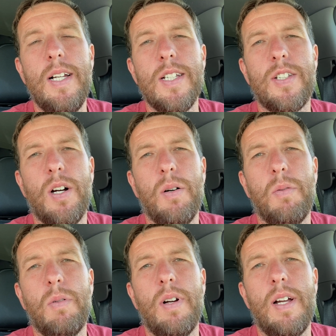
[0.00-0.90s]

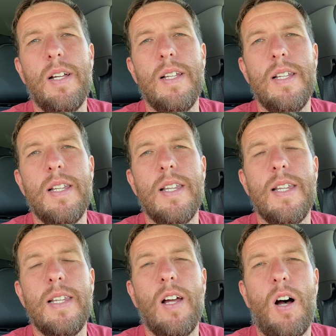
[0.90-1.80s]
So
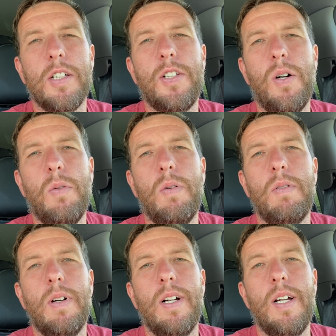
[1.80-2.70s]
also
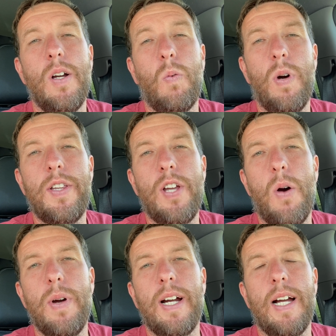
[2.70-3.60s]
with
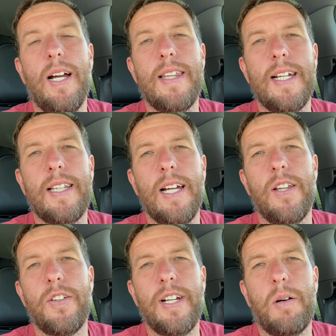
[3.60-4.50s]
towing, I think the
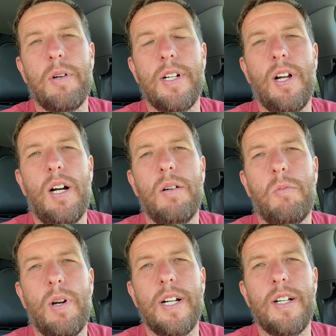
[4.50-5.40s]
other thing I wanted
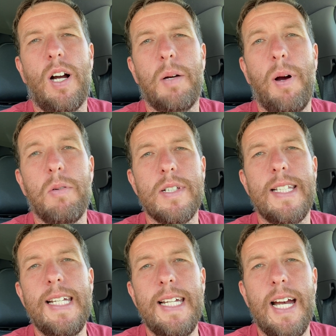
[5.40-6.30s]
to talk about was
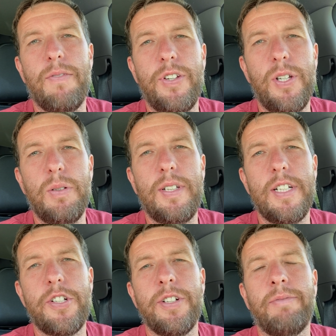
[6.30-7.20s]
DEF
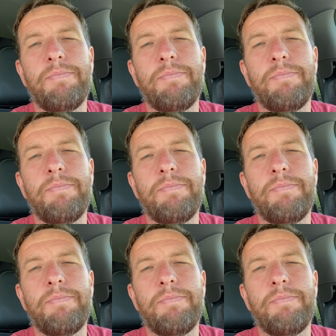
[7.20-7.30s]
usage.